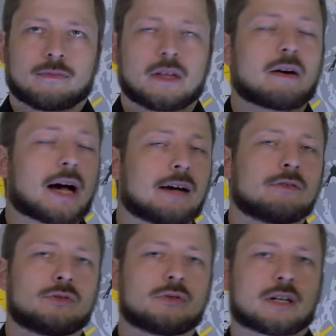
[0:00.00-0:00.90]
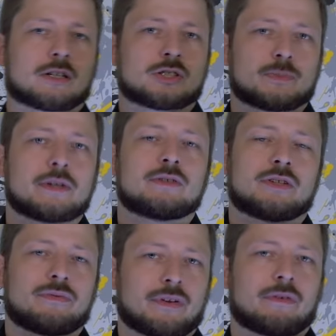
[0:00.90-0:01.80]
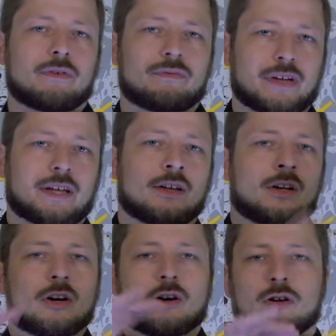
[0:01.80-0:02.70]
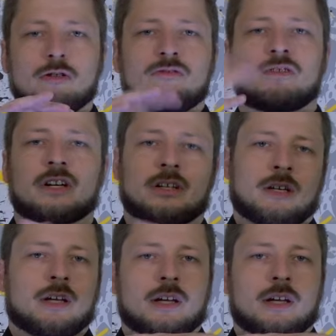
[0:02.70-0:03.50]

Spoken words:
Now, how do a conspiracy theory fit over